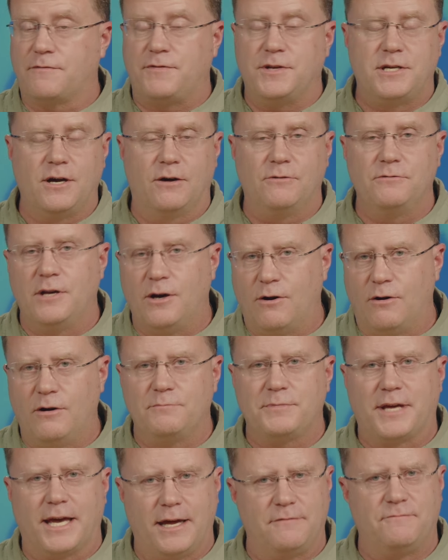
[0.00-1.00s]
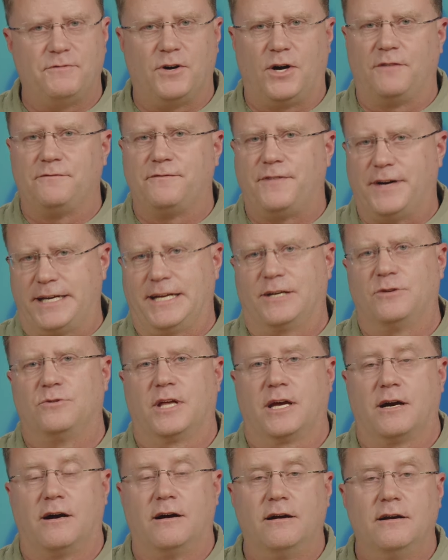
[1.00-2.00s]
If you don't know them, get involved, find out who
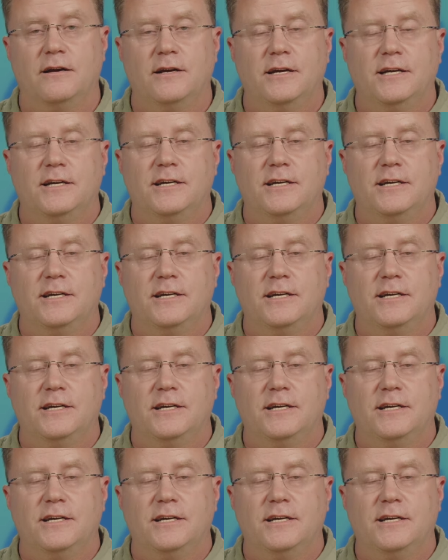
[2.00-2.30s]
they are.